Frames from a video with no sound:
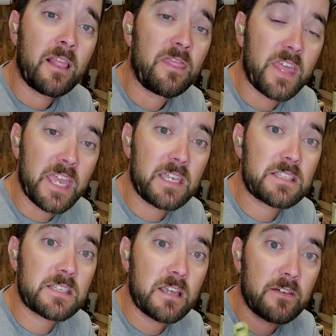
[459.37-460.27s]

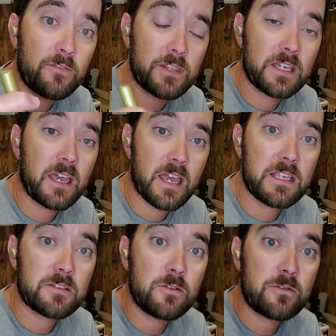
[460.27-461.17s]
Thanks for the
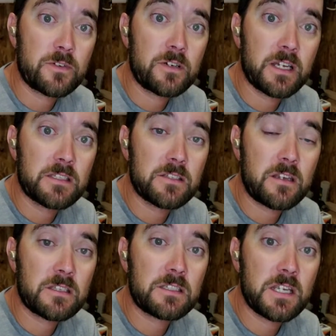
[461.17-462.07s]
guys over at
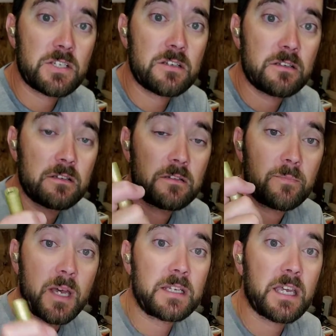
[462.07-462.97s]
Sawdust Nation
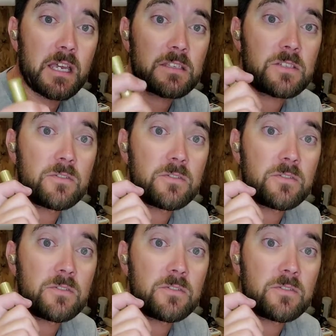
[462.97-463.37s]
Podcast.